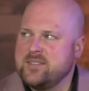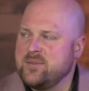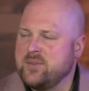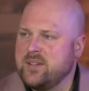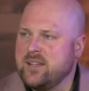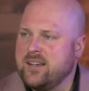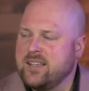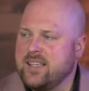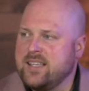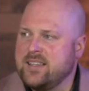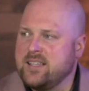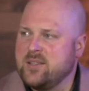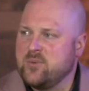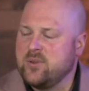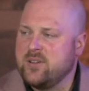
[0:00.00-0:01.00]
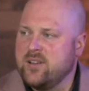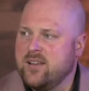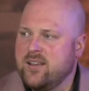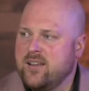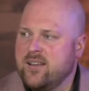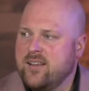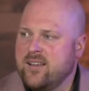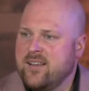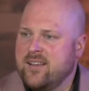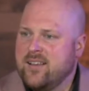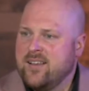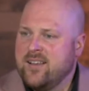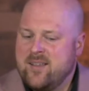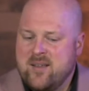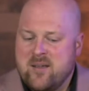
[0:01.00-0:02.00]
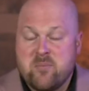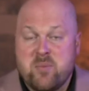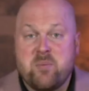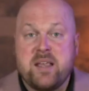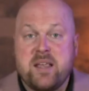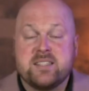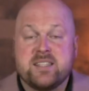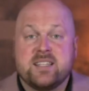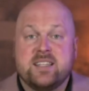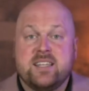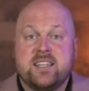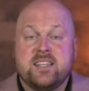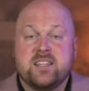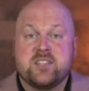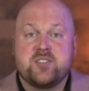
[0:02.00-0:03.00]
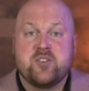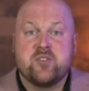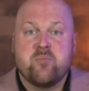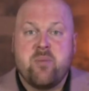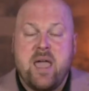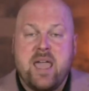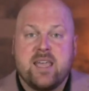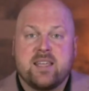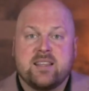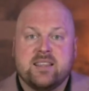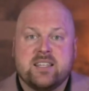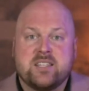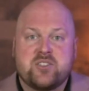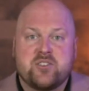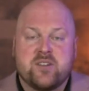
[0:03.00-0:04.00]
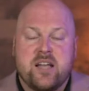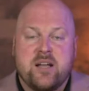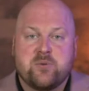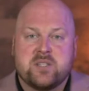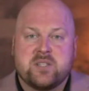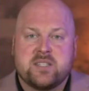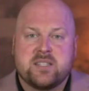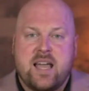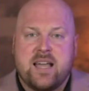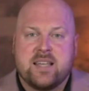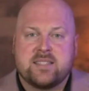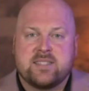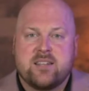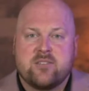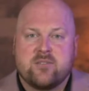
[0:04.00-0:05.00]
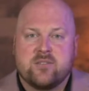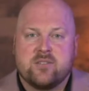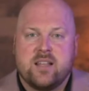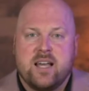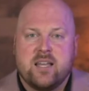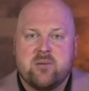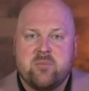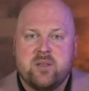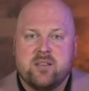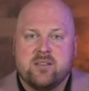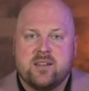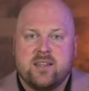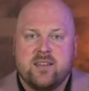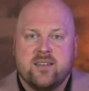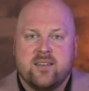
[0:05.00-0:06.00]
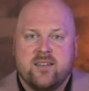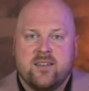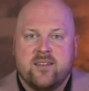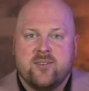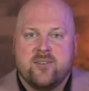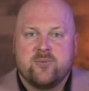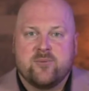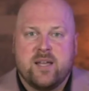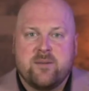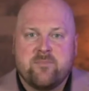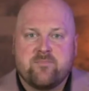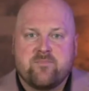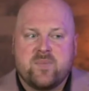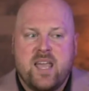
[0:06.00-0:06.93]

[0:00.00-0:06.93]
no, I can't think of the word. But basically, does your bank list your house as an asset or a liability, right?